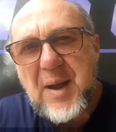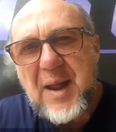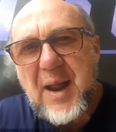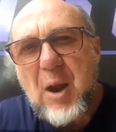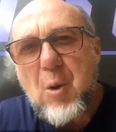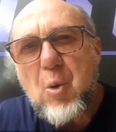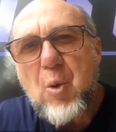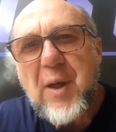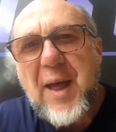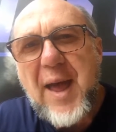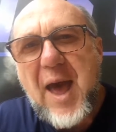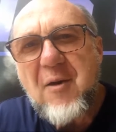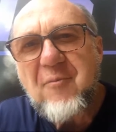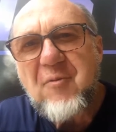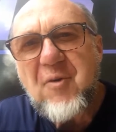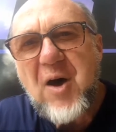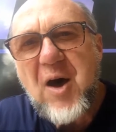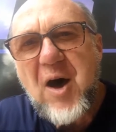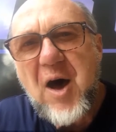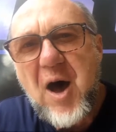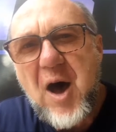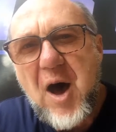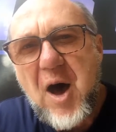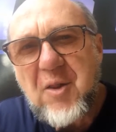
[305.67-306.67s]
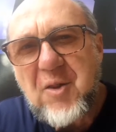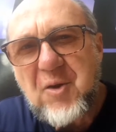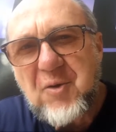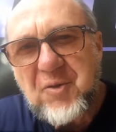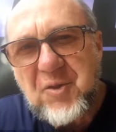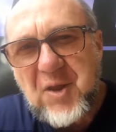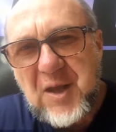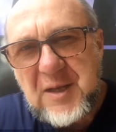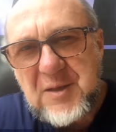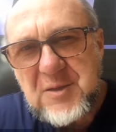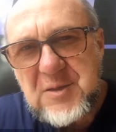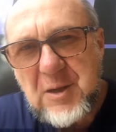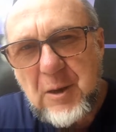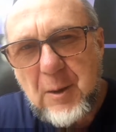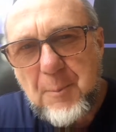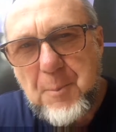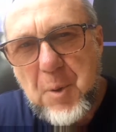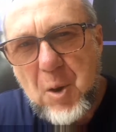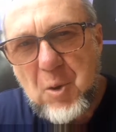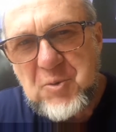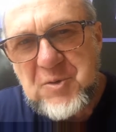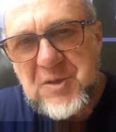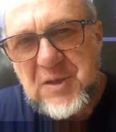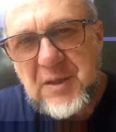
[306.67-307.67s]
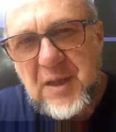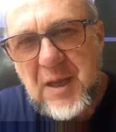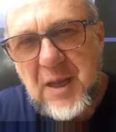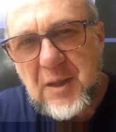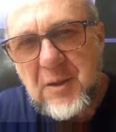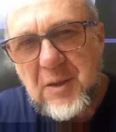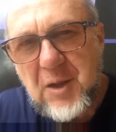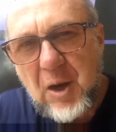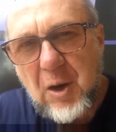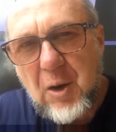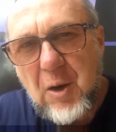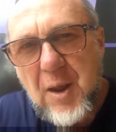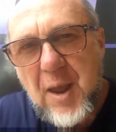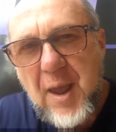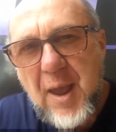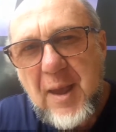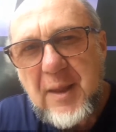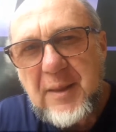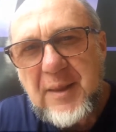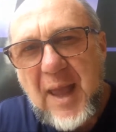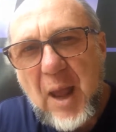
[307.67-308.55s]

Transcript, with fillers: I will have other things that are posted in there